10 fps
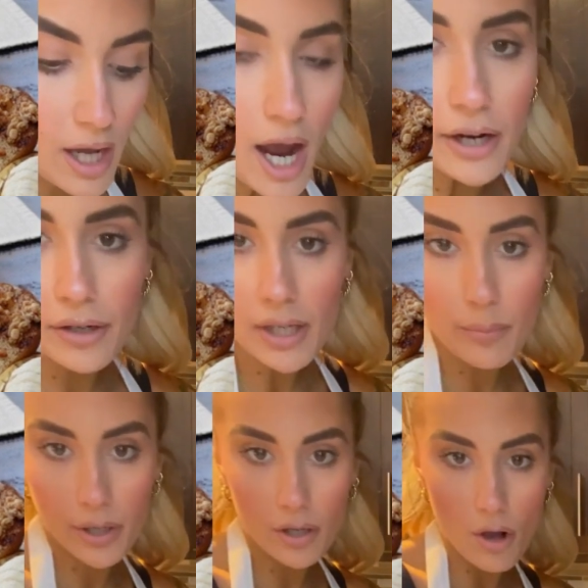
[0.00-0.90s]
I already
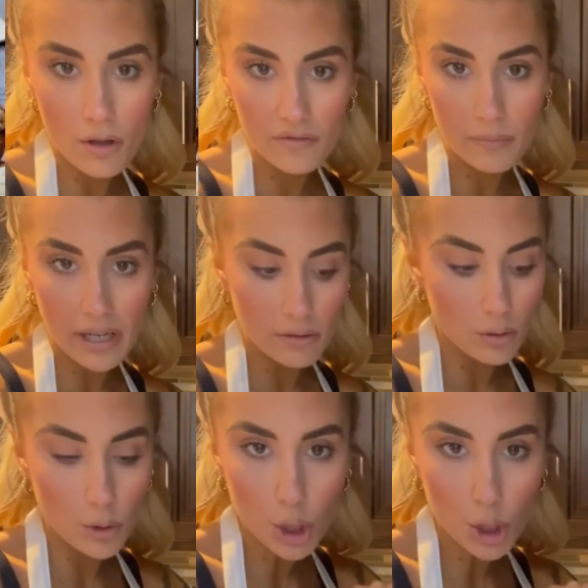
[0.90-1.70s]
put all of my little